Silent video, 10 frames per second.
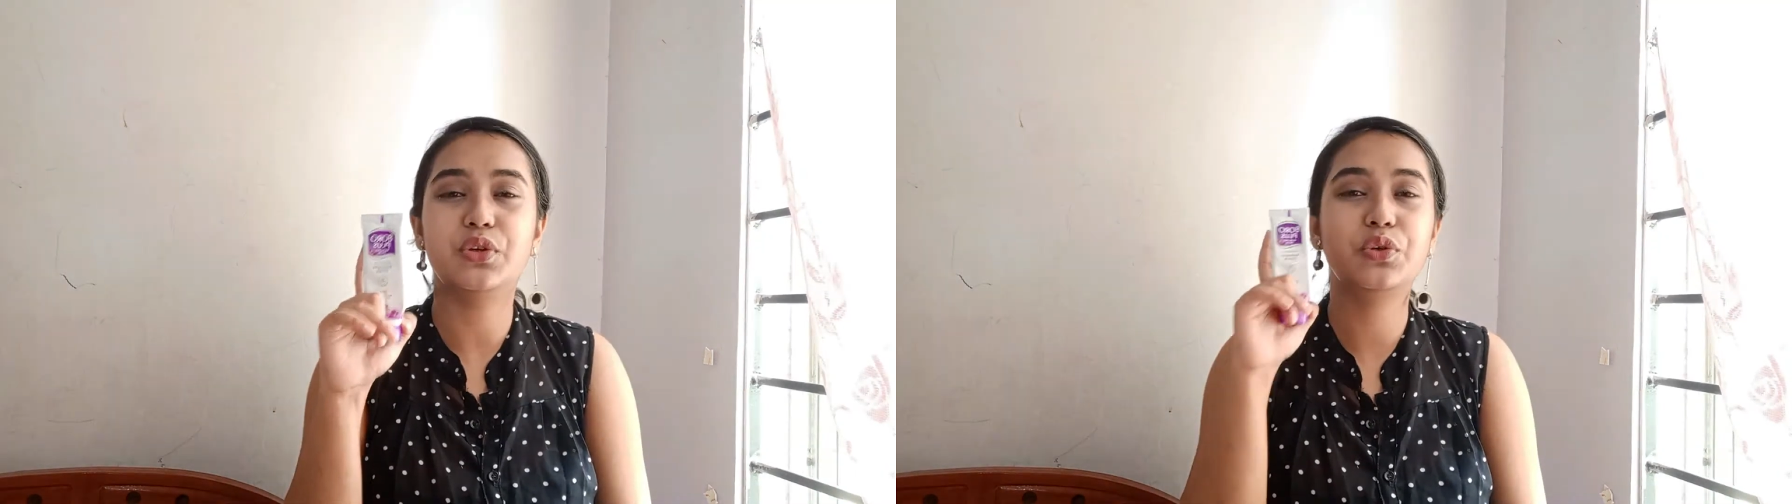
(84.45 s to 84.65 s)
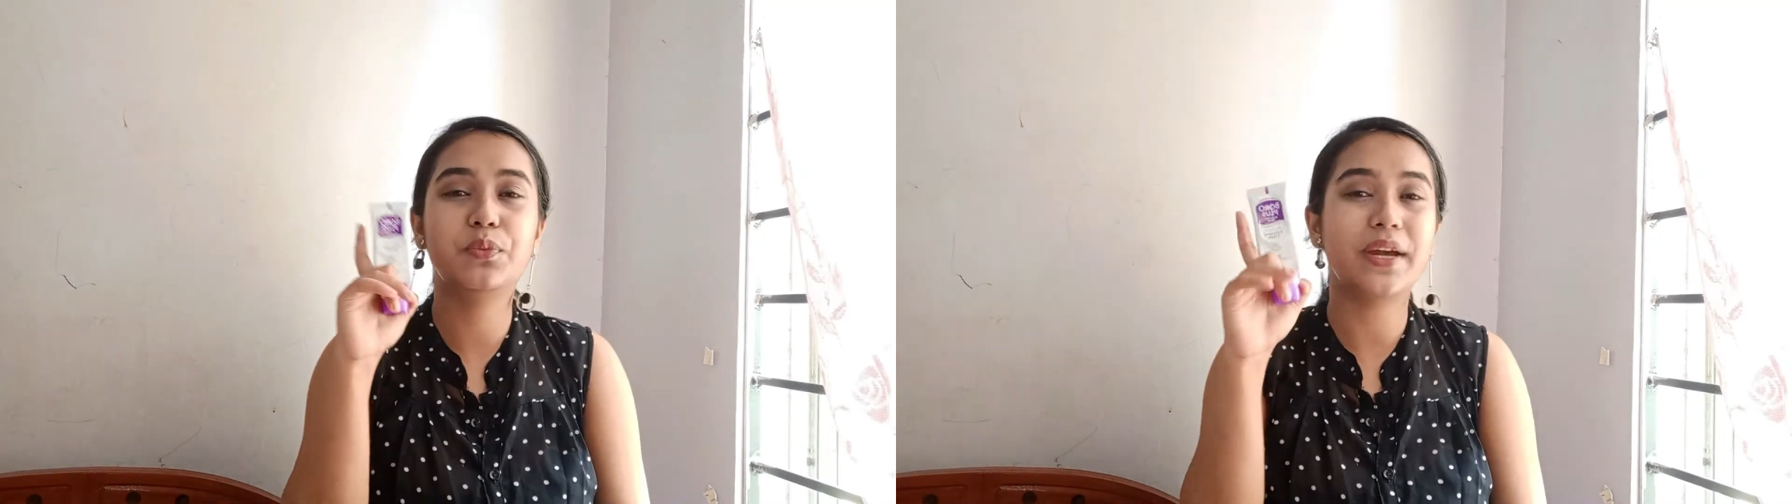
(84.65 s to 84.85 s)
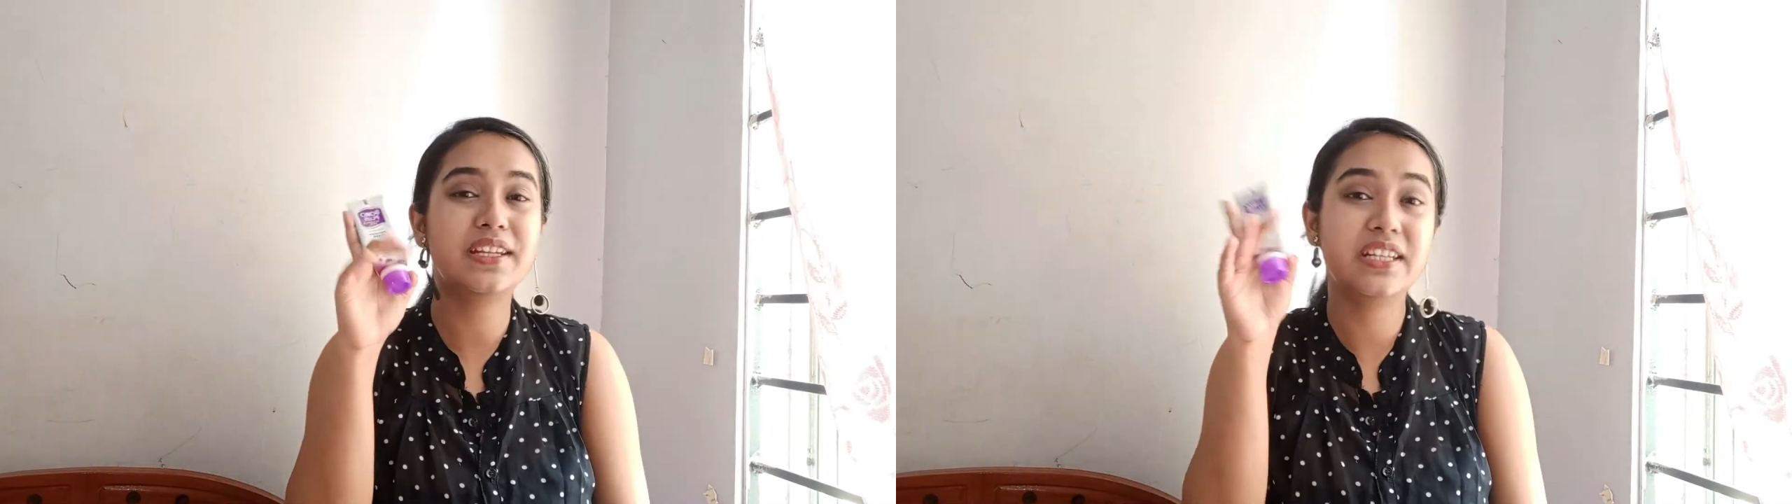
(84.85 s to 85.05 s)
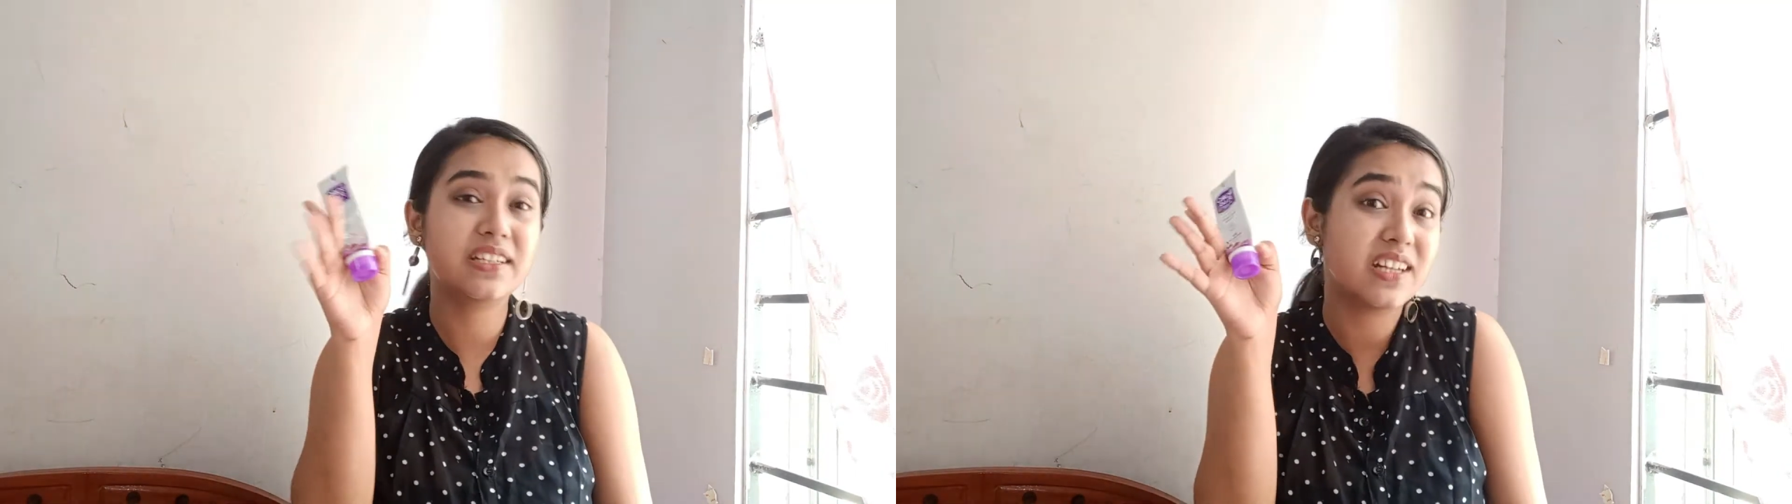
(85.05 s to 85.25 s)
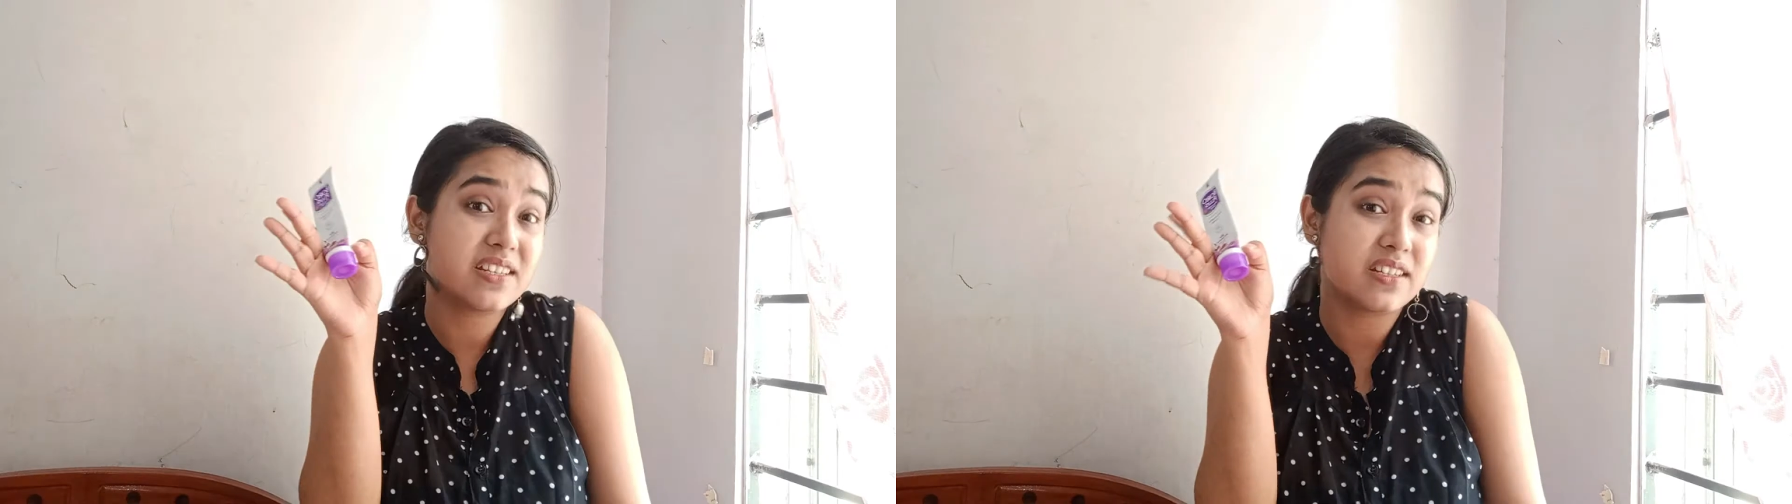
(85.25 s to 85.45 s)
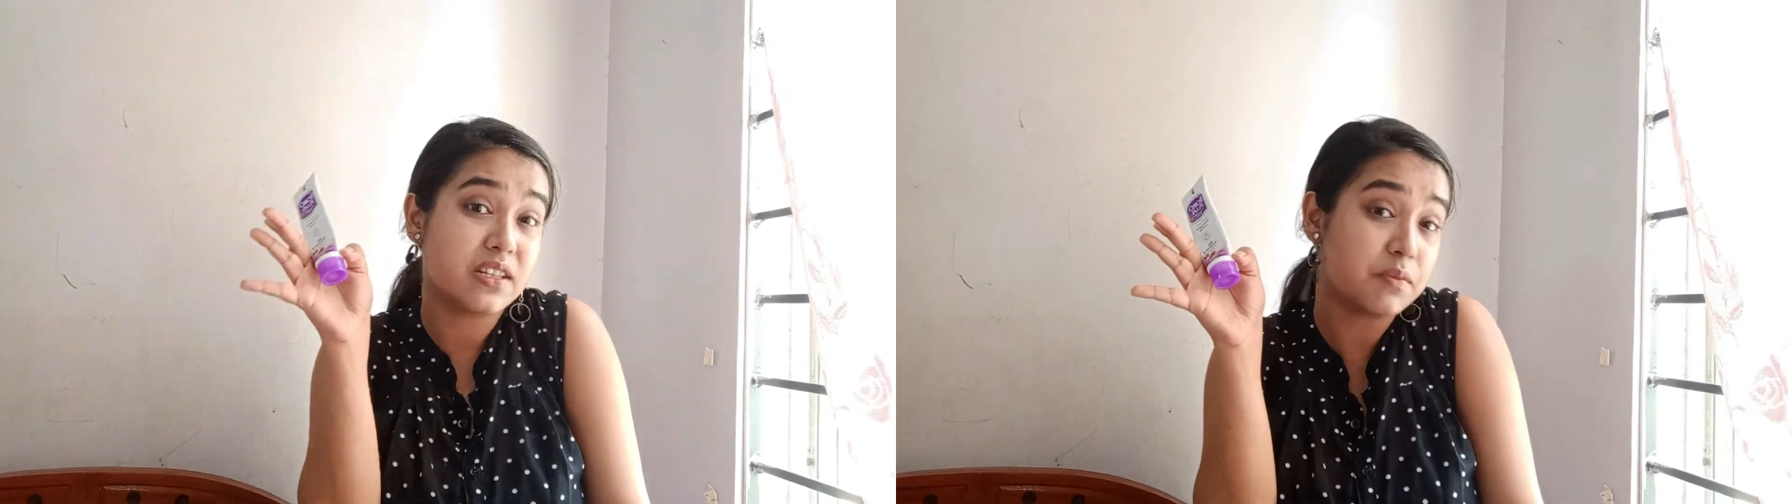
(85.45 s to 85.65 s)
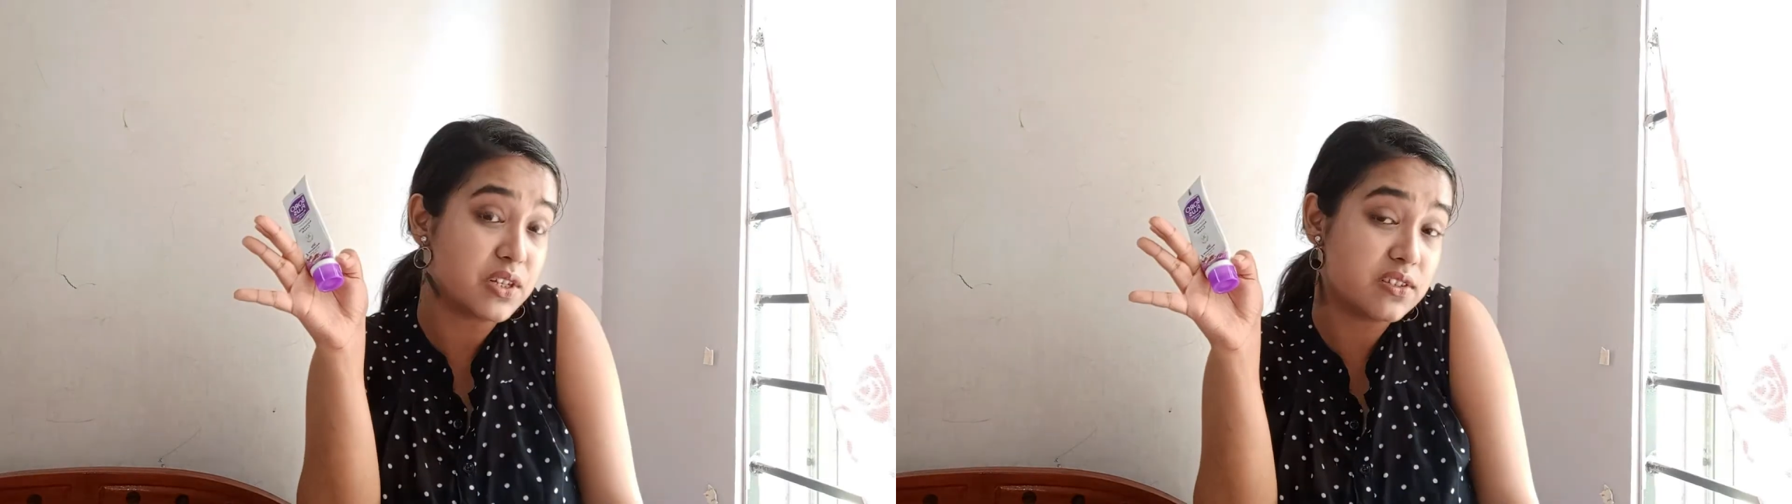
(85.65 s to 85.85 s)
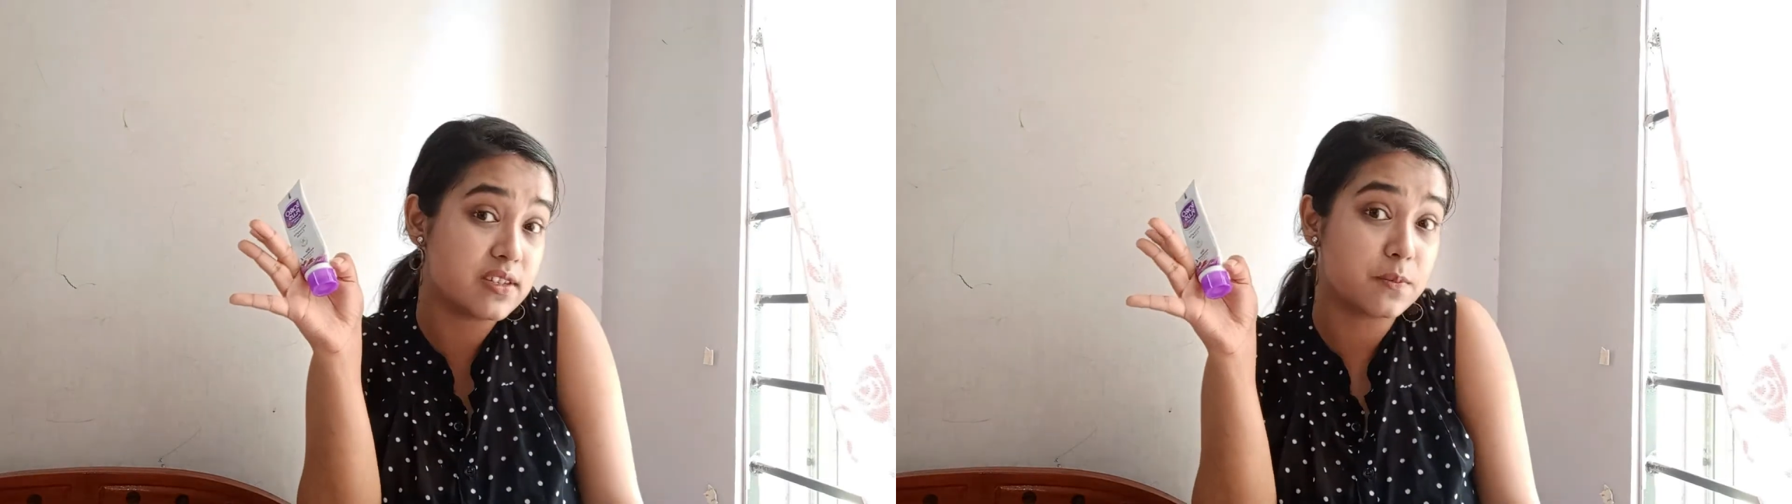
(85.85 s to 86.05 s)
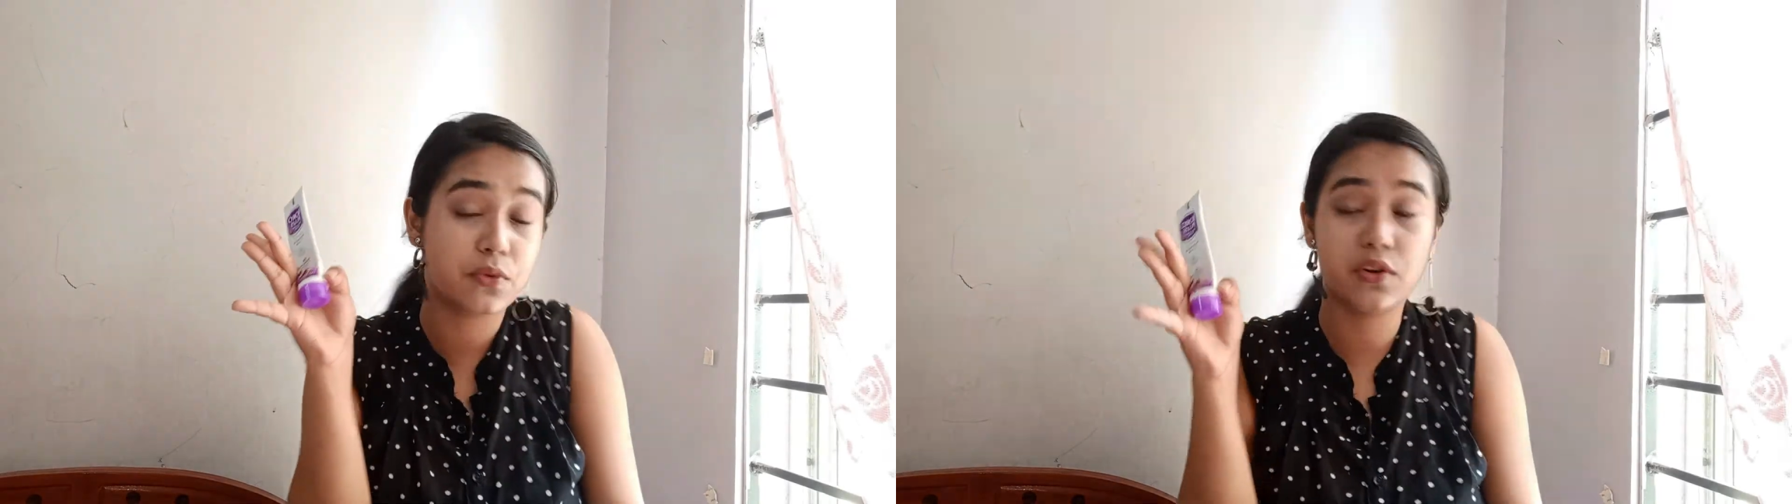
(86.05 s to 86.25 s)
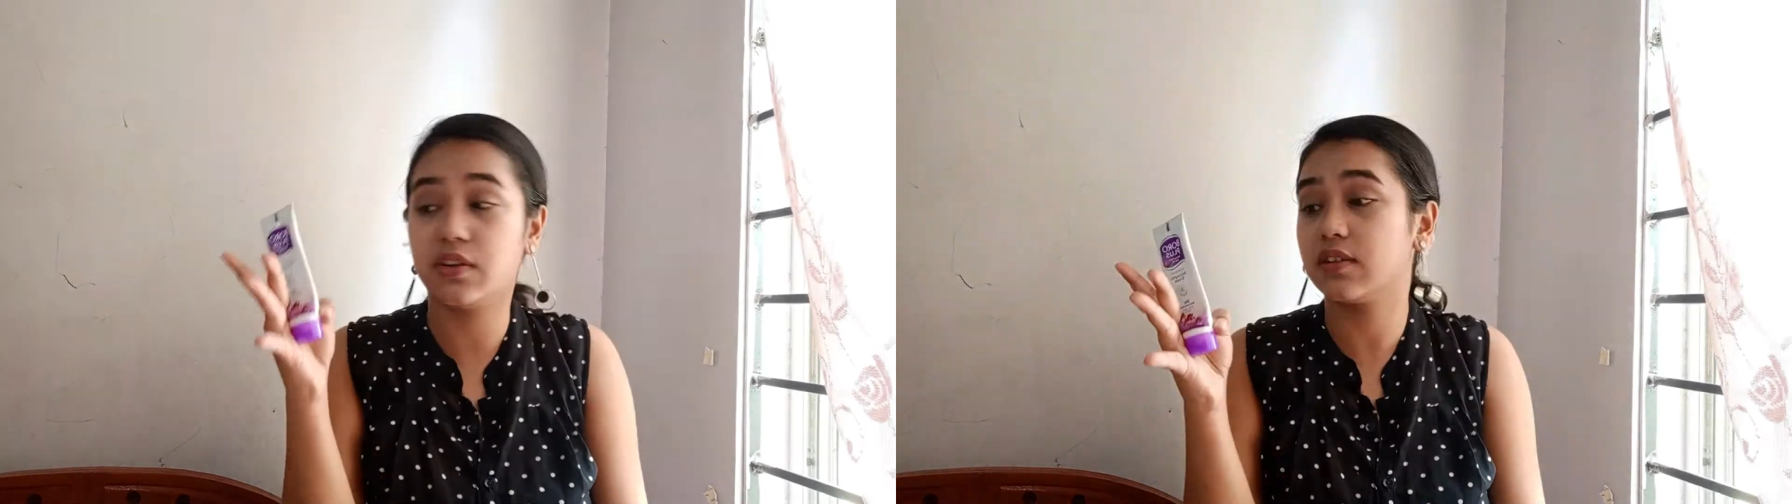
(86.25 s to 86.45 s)
You might need it as an emergency
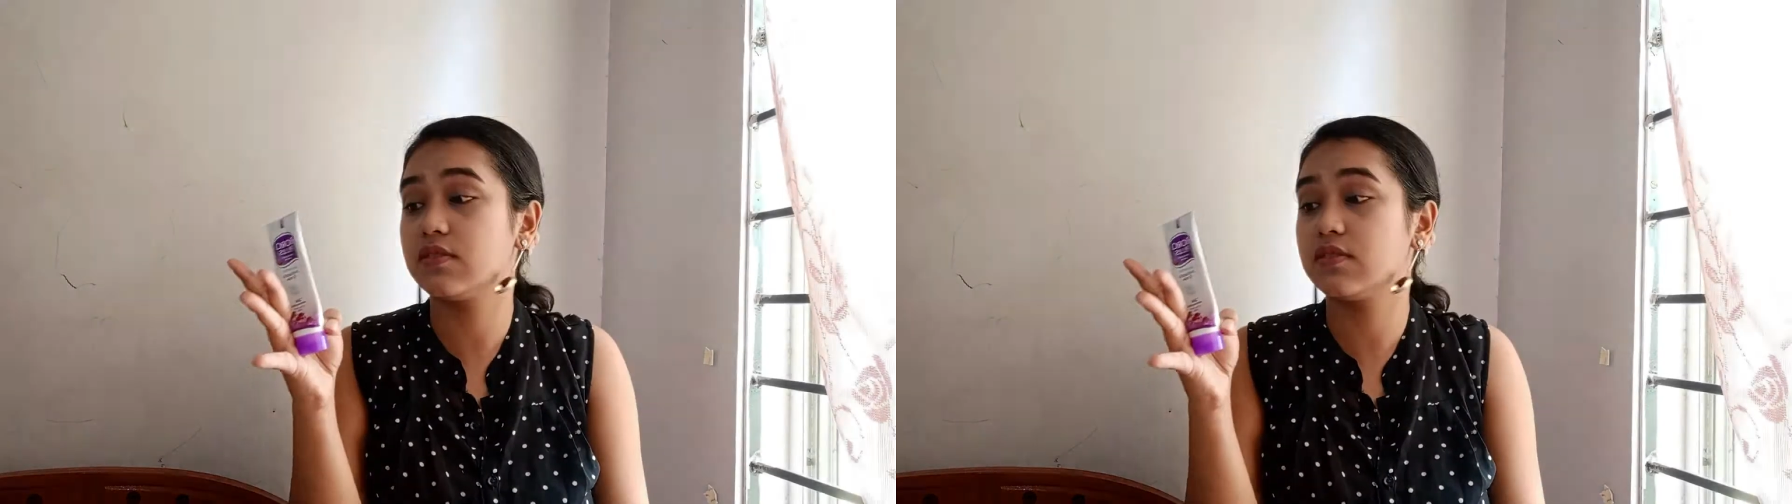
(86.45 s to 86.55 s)
product,